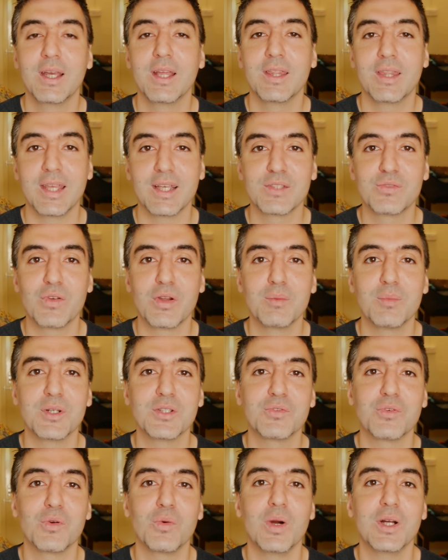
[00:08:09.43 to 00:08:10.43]
Thanks very much
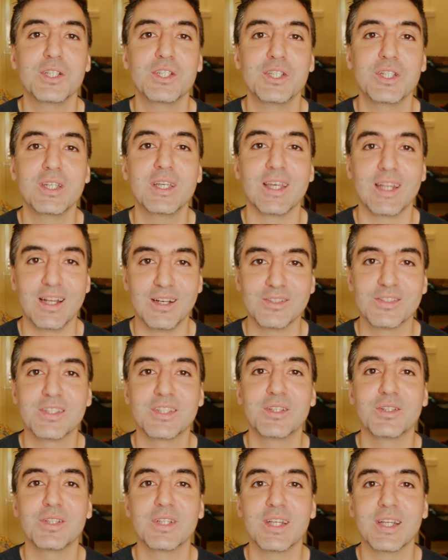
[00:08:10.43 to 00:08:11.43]
for watching, and I'll see
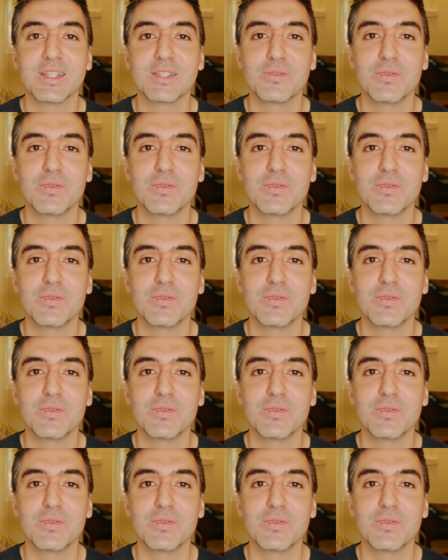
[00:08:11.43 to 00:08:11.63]
you in the next